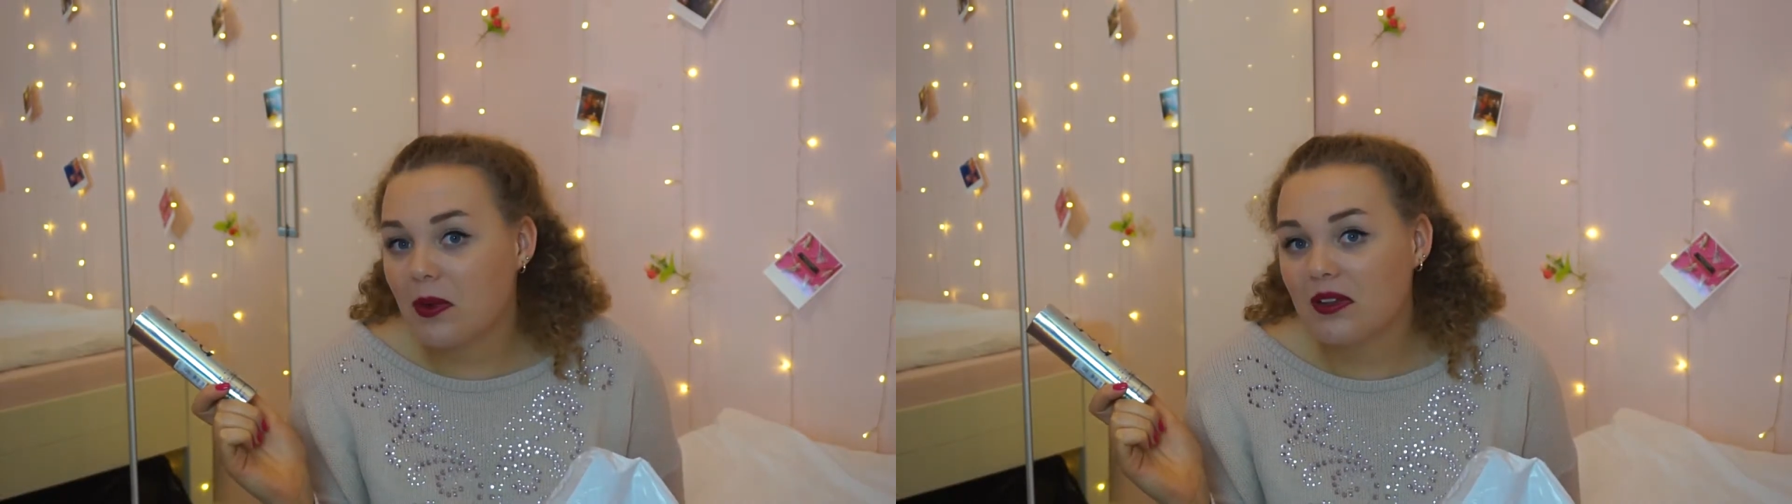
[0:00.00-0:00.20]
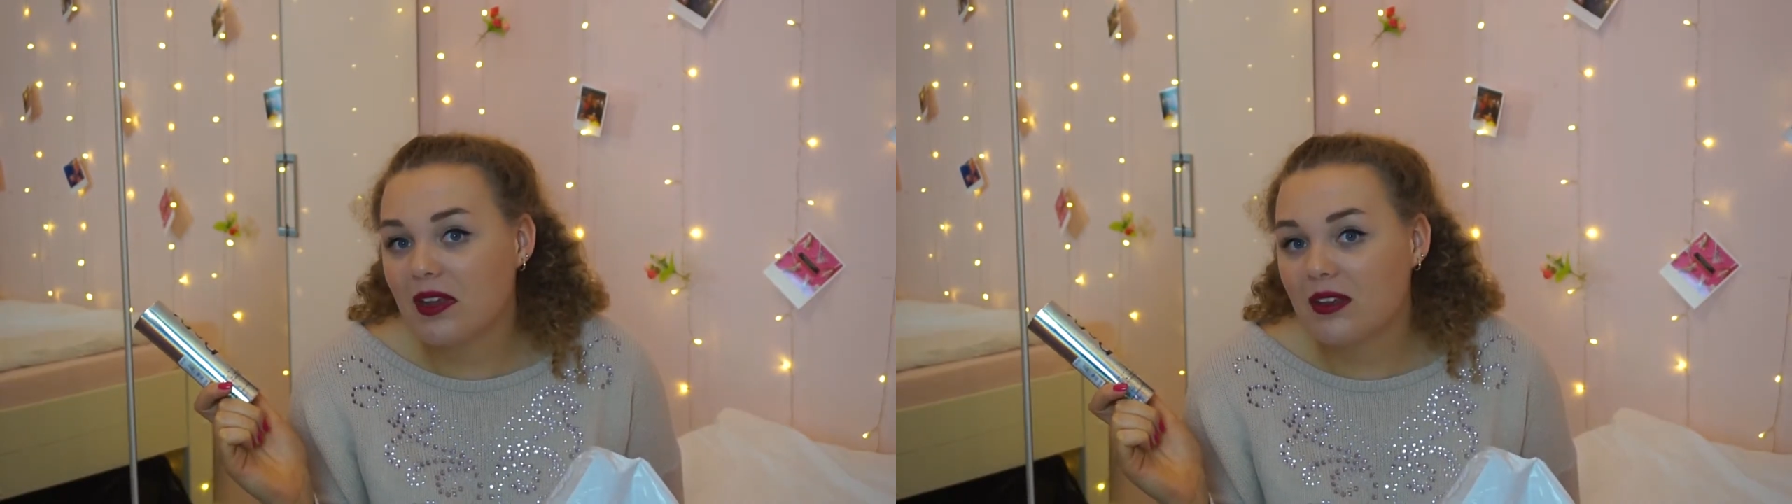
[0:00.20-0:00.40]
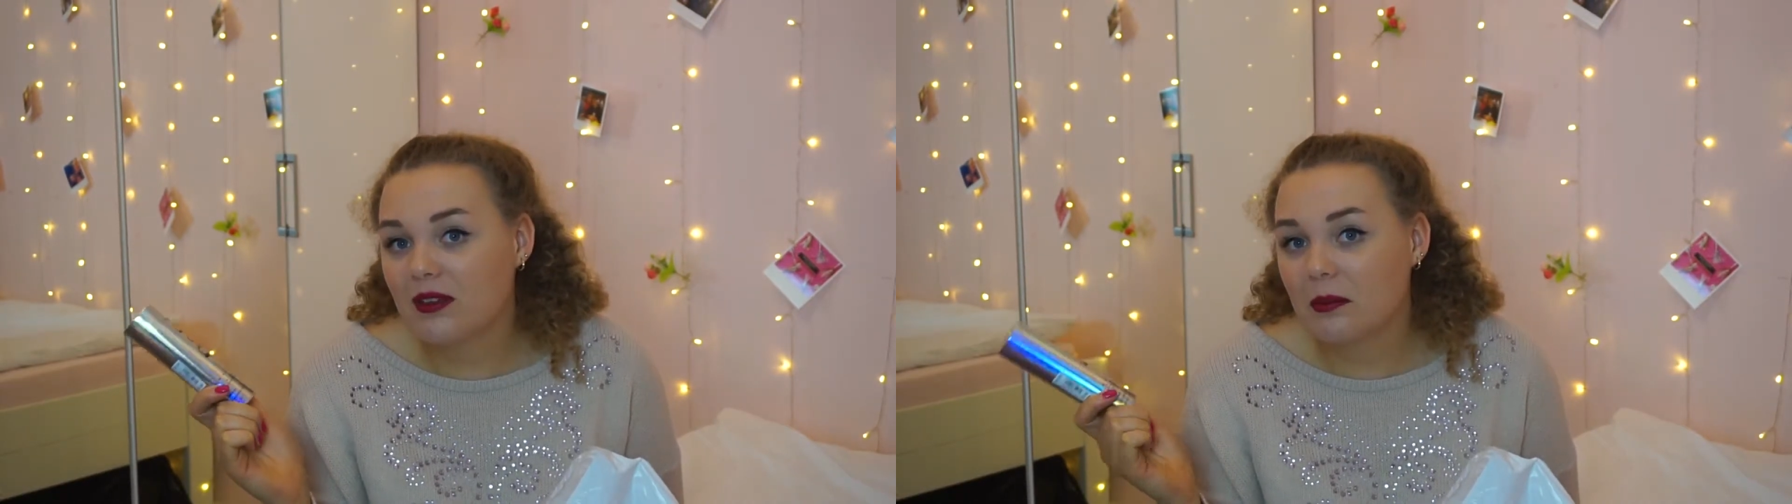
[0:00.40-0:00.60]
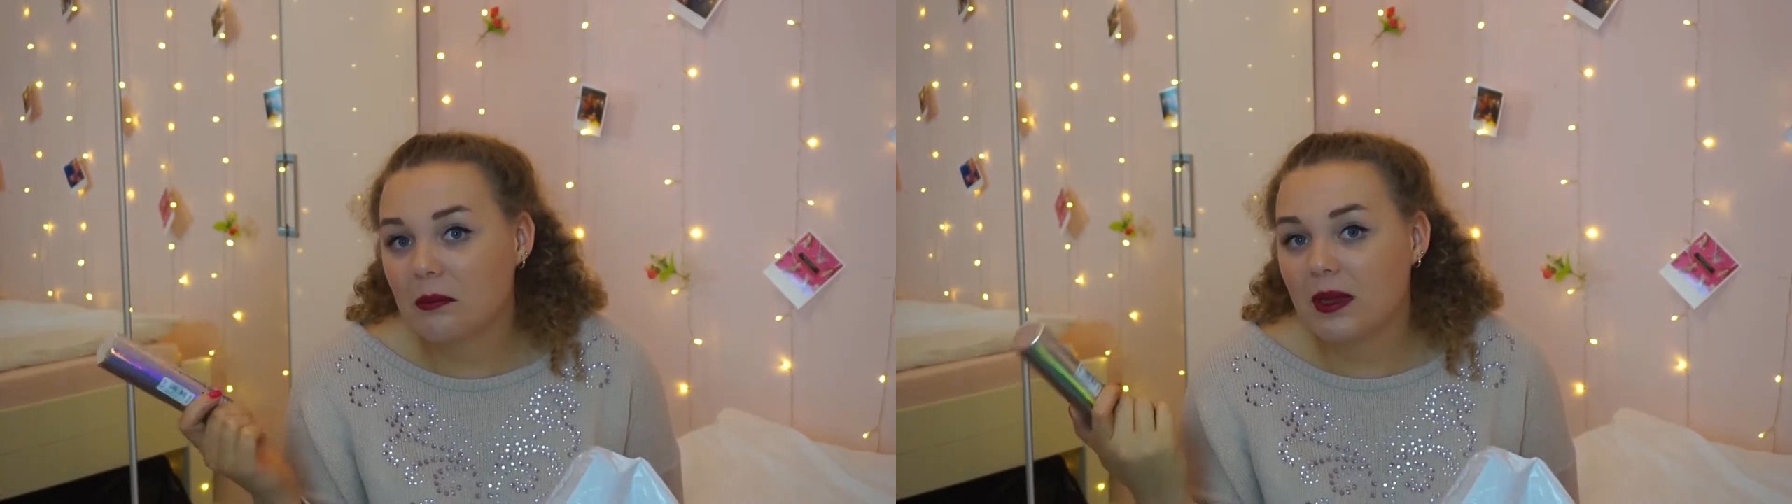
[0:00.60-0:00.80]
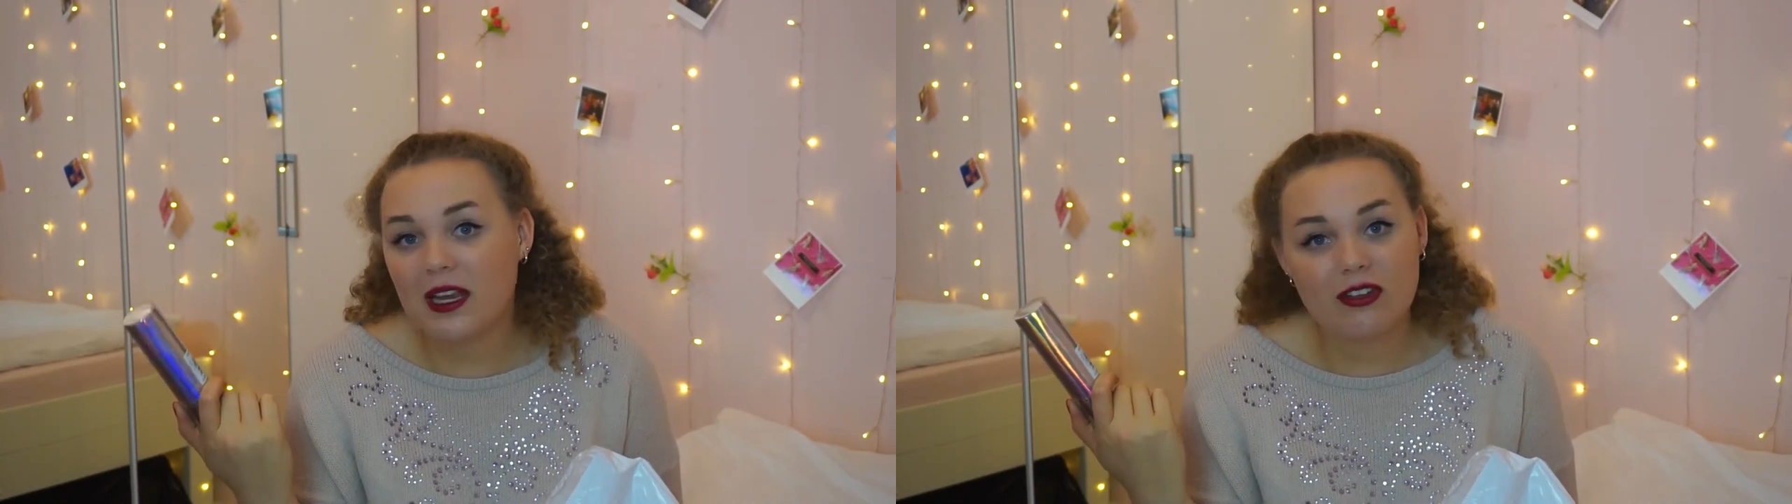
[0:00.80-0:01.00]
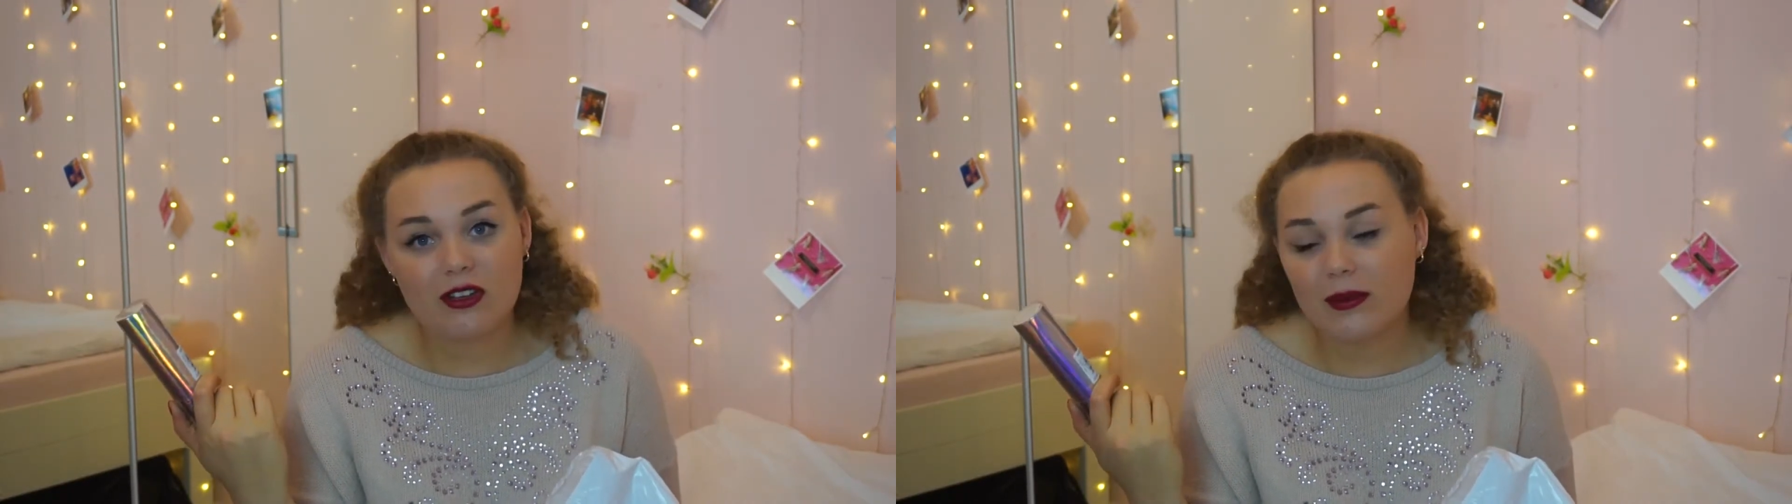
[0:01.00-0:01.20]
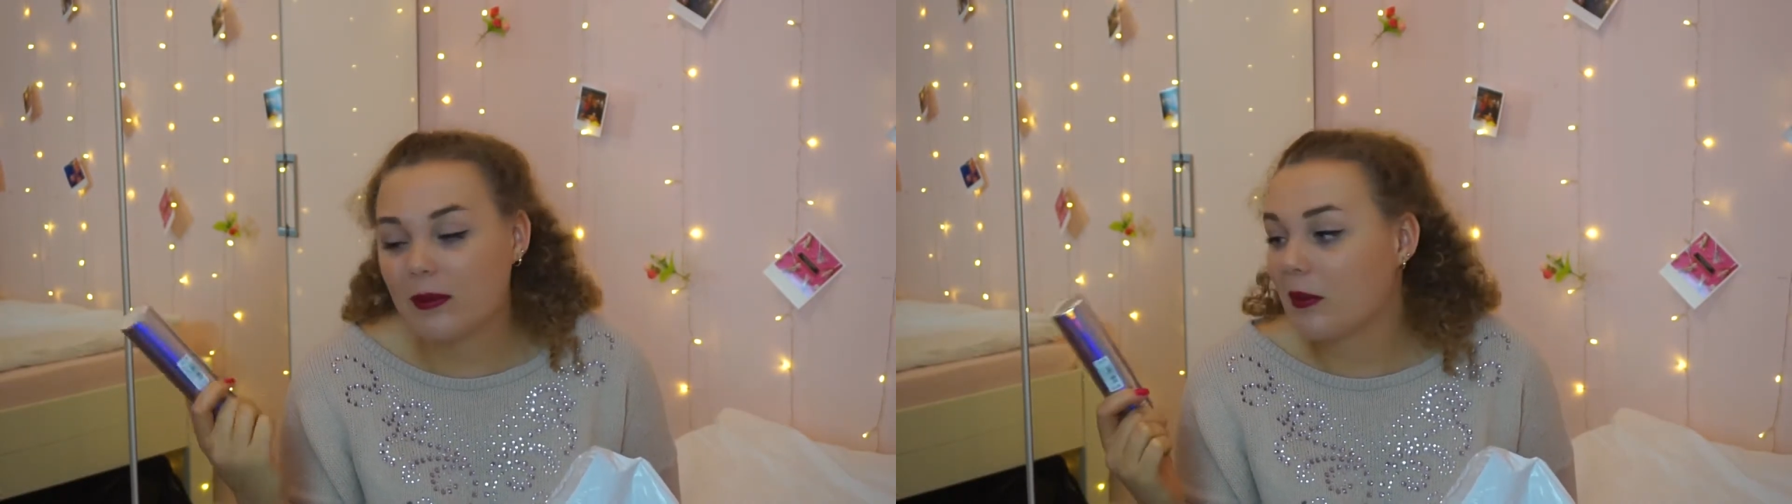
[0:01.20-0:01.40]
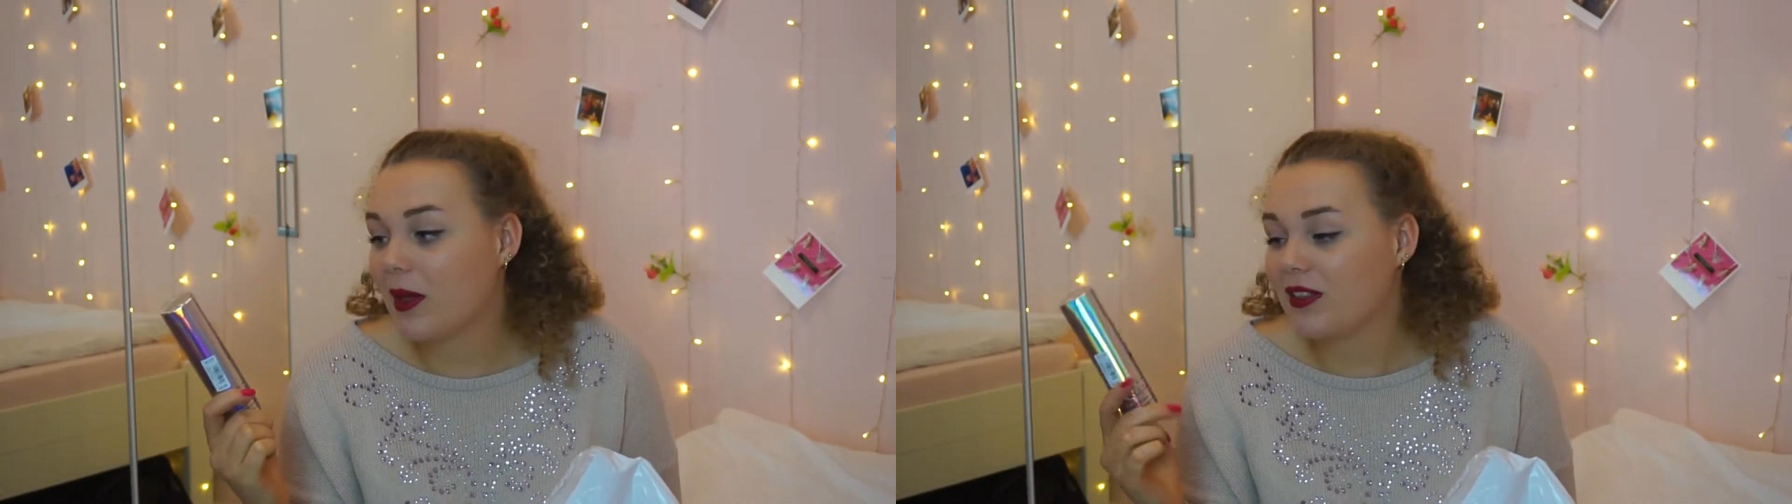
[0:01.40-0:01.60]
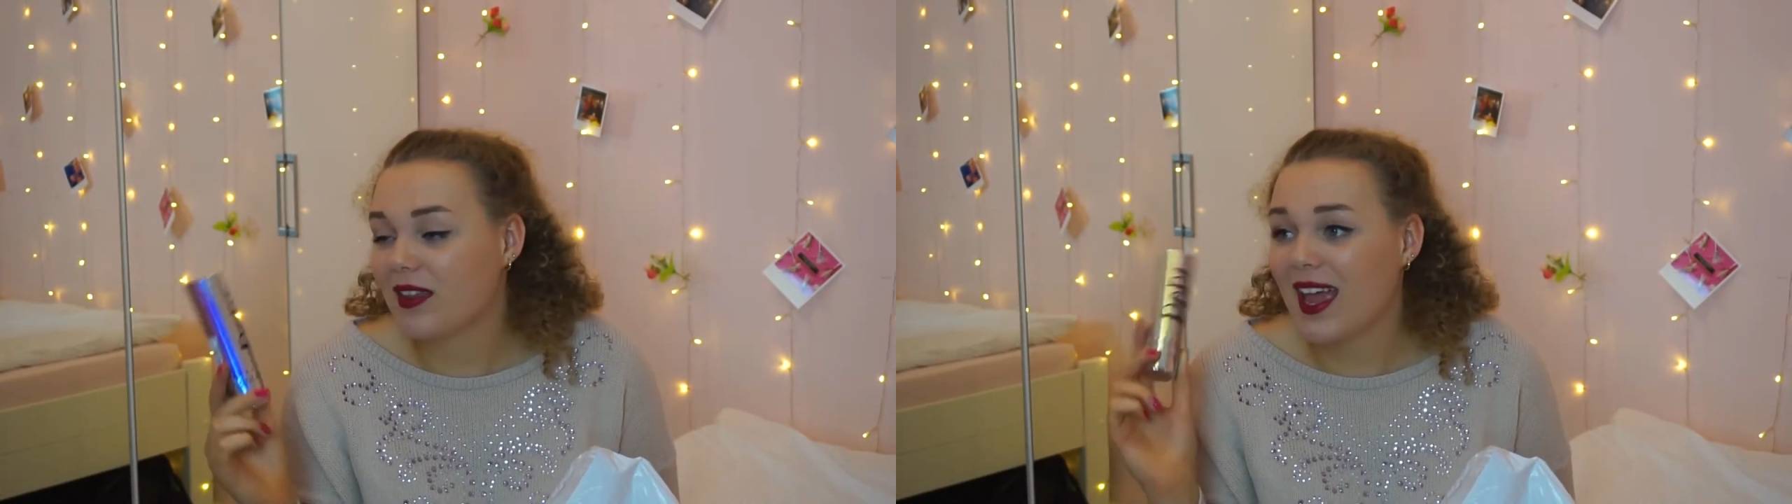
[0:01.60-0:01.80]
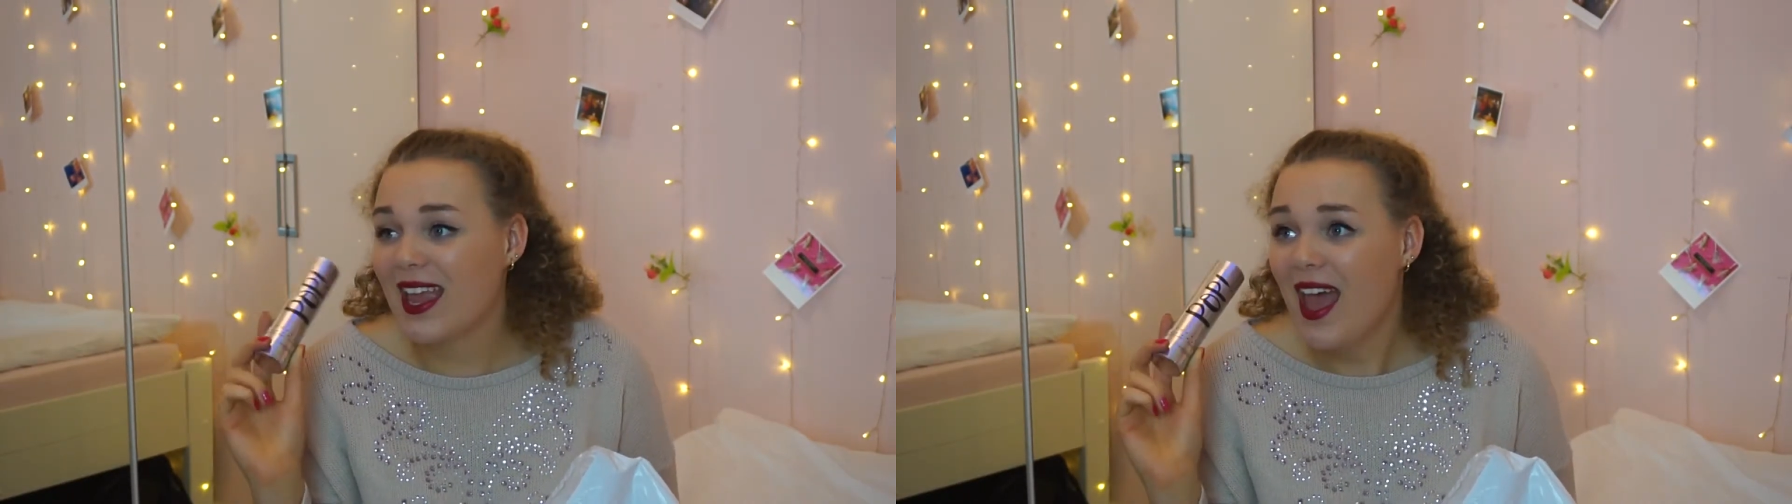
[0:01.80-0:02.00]
want to take some pictures around my
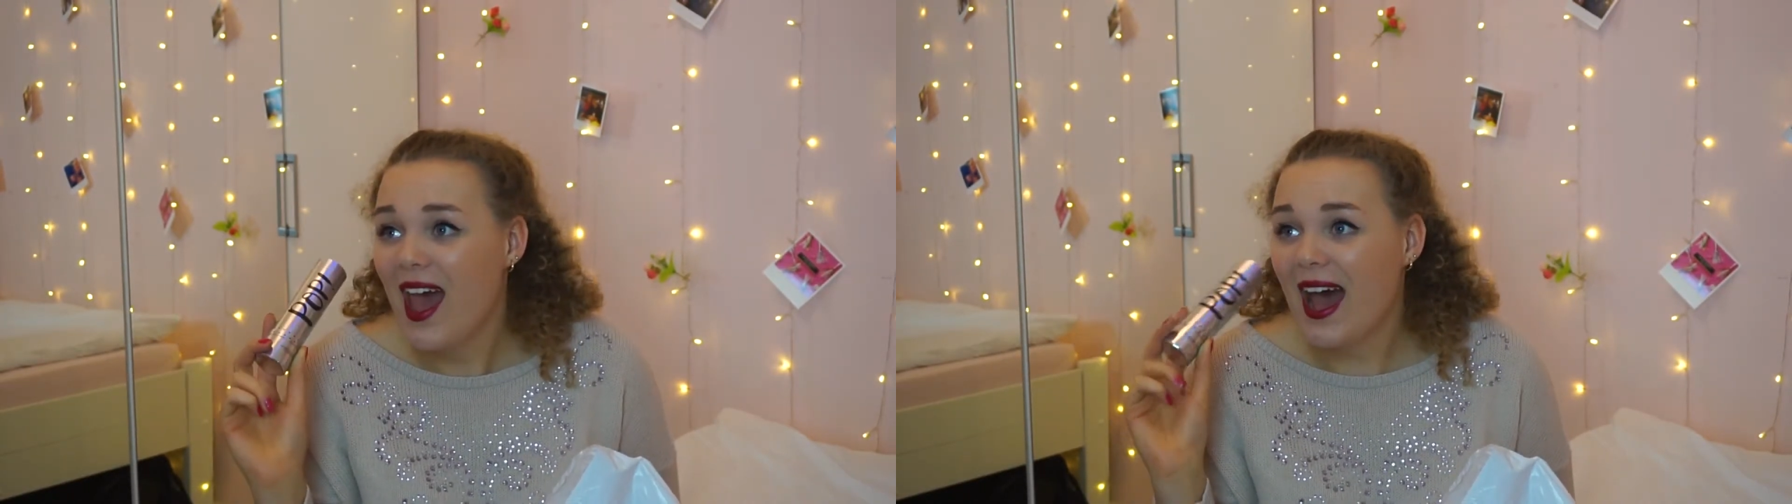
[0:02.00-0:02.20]
birthday,